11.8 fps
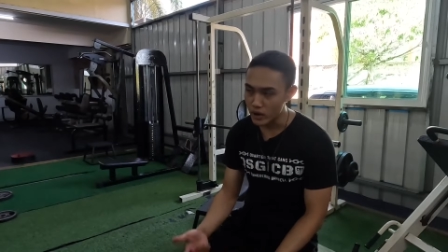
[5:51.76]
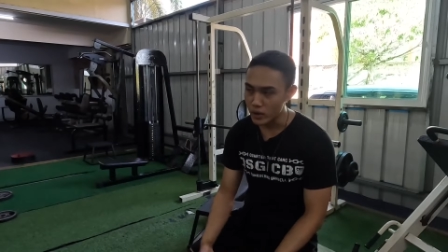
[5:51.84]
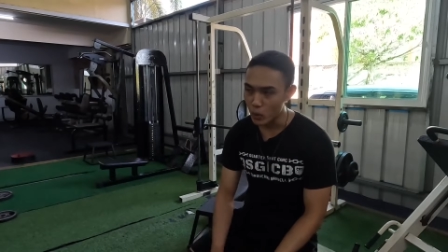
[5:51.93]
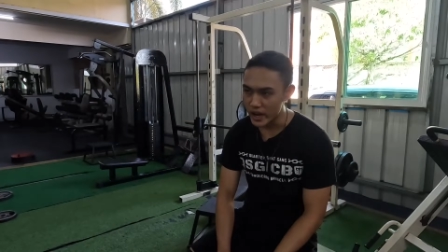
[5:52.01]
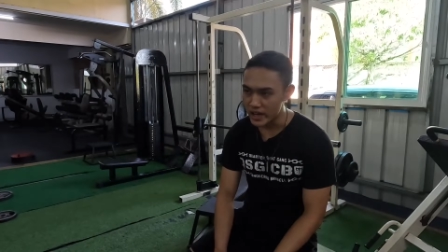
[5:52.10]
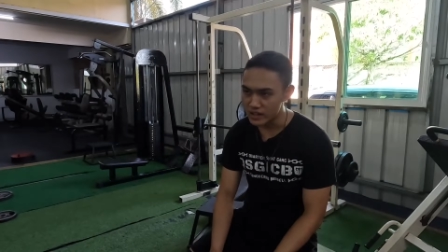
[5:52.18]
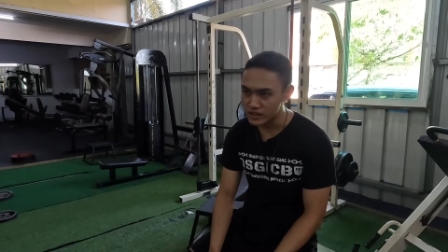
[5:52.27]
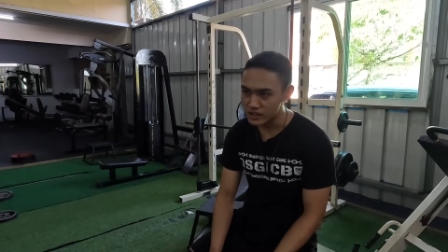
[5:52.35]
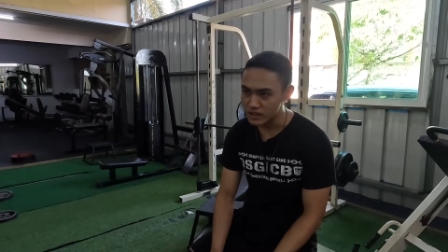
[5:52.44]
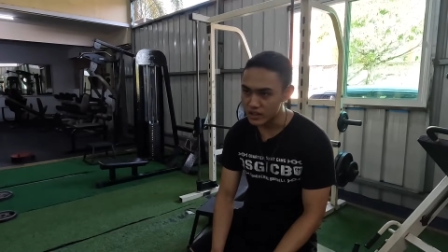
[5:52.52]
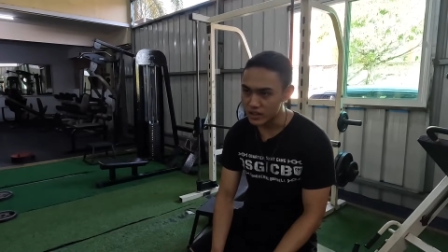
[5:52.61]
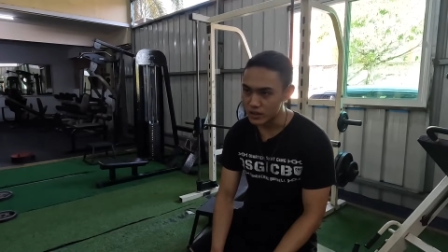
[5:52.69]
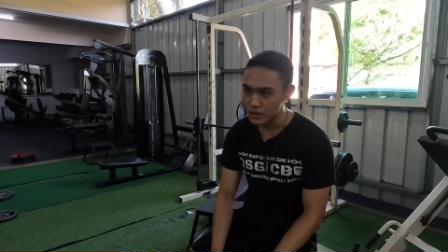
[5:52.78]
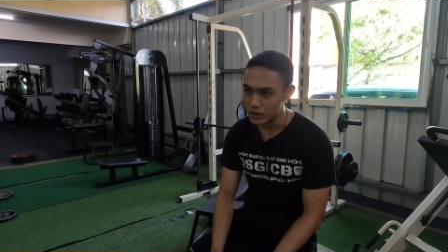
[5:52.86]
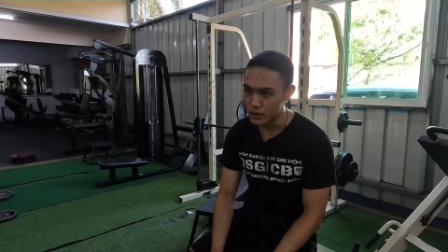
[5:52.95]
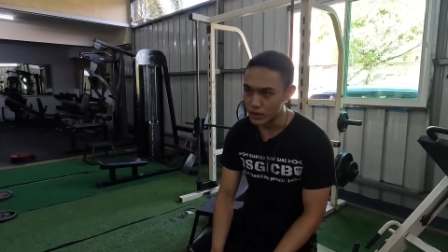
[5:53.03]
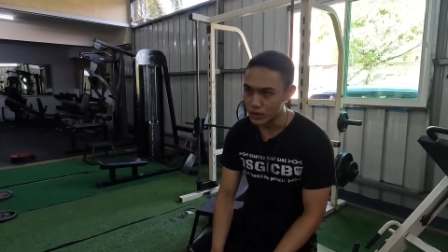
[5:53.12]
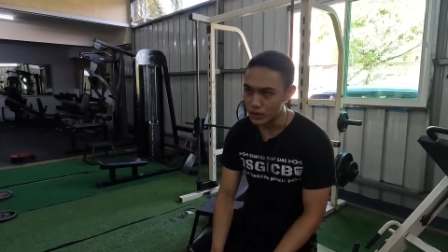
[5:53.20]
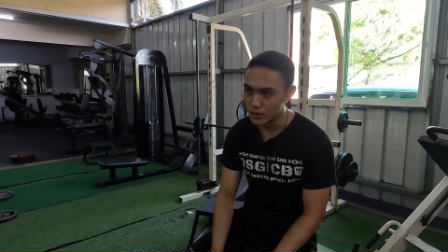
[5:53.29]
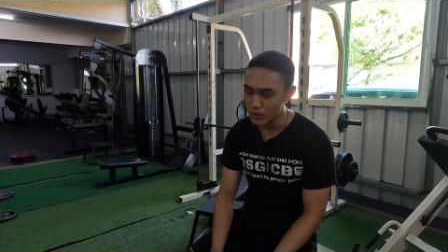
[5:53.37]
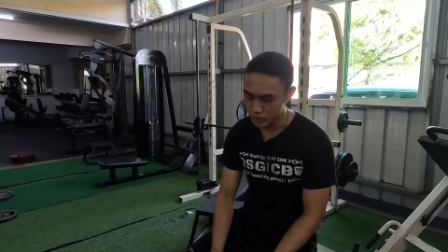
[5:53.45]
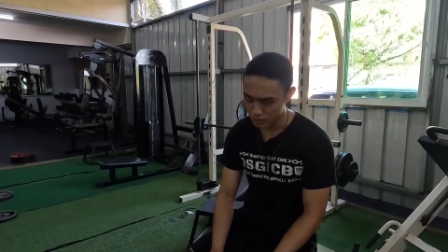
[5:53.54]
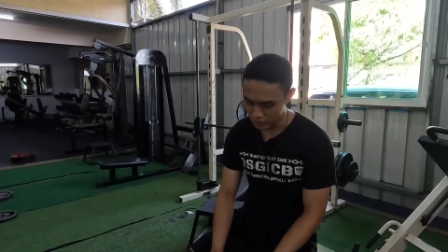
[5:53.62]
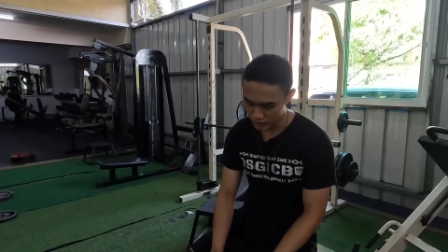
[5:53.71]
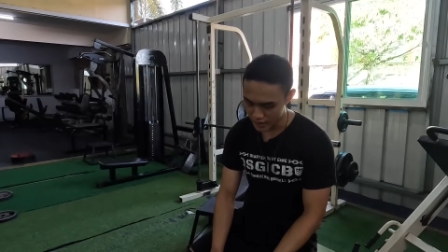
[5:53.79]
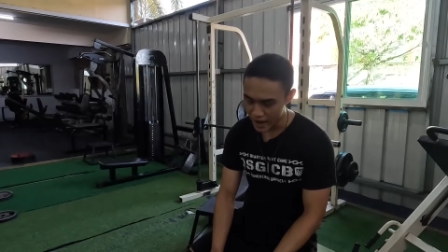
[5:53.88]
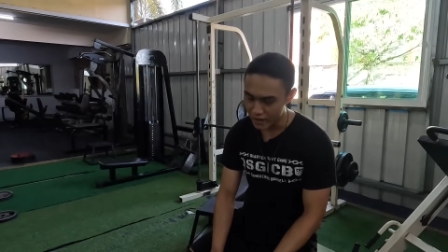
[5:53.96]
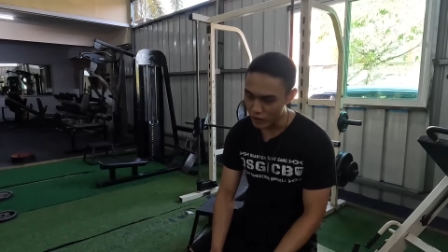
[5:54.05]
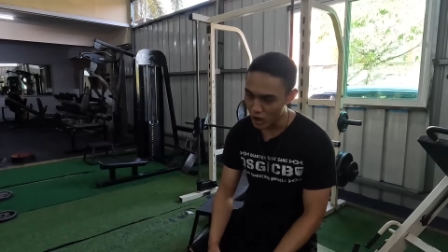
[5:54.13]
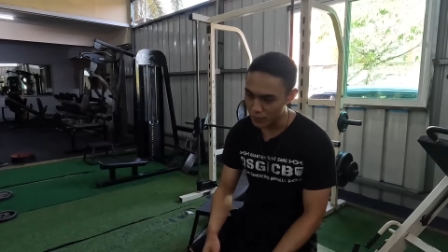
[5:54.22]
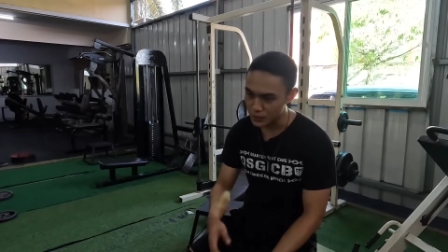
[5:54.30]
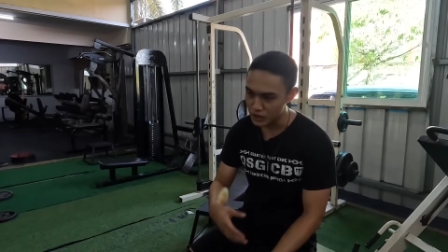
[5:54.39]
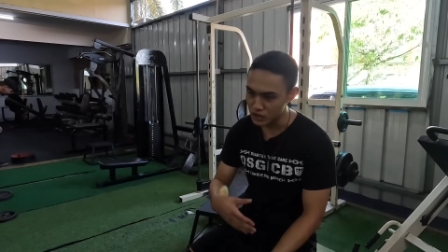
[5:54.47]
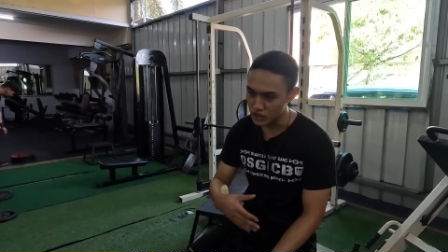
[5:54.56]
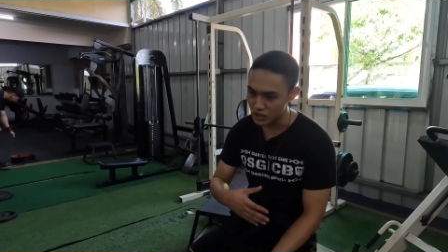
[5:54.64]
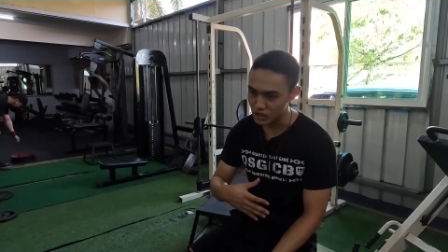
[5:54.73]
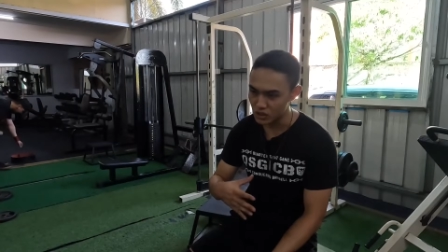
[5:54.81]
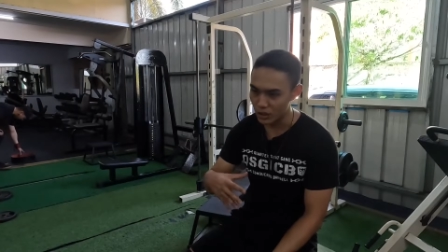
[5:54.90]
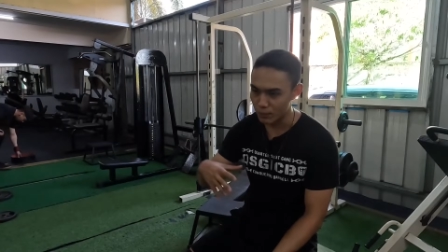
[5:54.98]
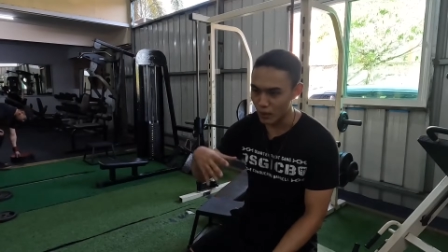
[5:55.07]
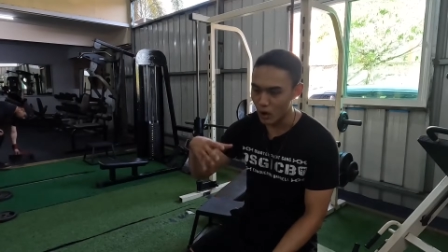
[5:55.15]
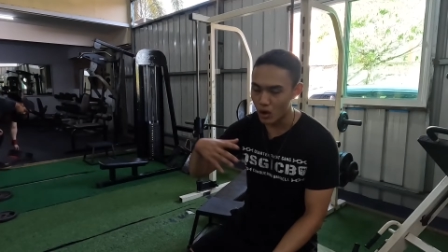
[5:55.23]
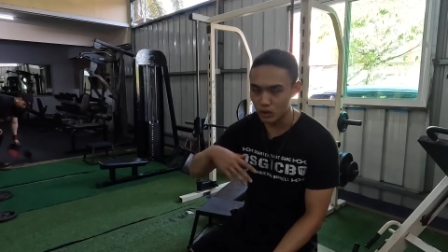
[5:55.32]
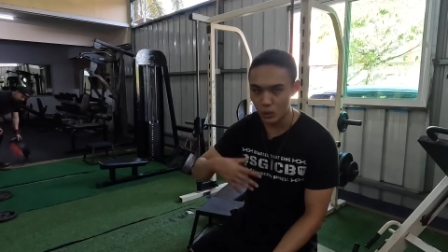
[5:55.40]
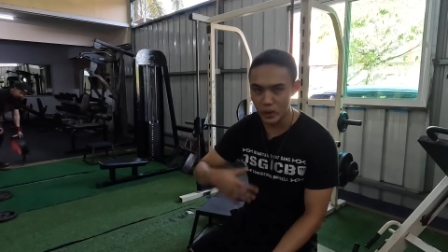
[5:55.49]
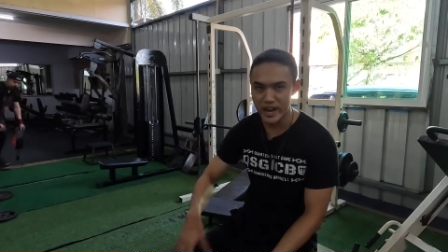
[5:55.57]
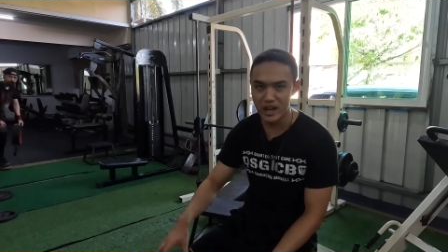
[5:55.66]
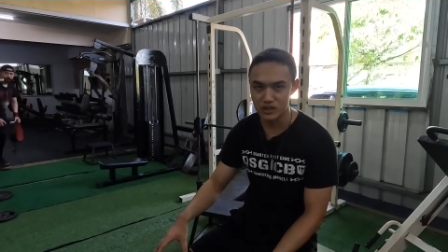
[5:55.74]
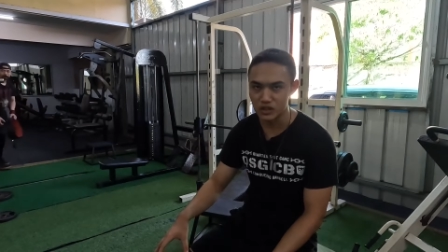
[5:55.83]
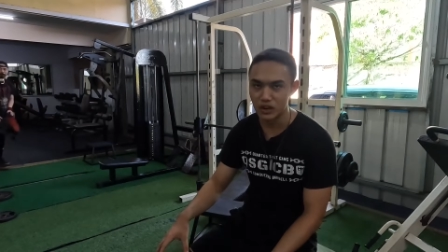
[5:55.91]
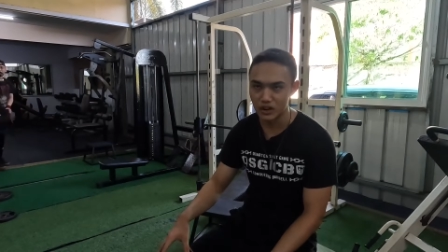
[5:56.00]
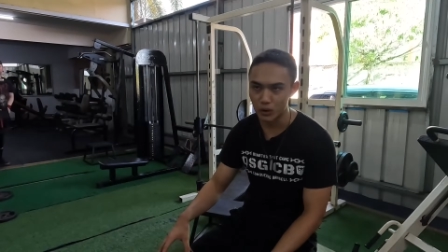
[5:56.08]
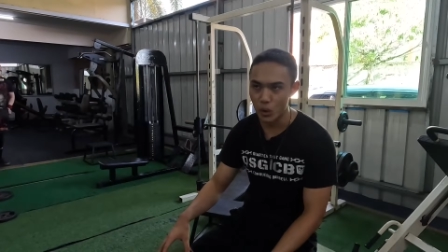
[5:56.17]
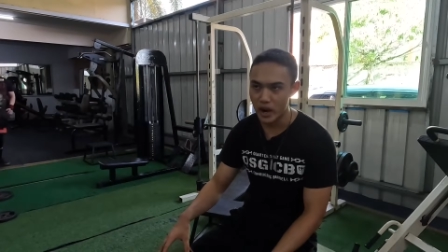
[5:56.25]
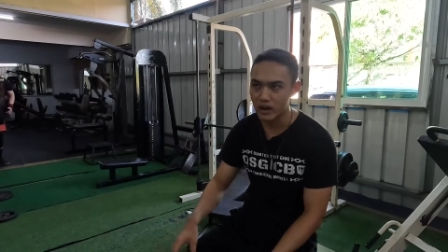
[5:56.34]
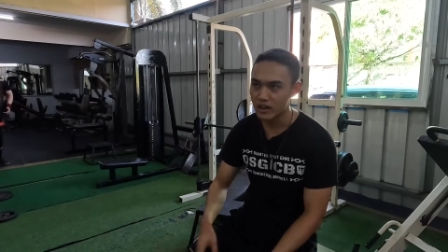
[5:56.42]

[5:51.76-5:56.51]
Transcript: weigh-ins, you have the option to strip all the way down to your underwear.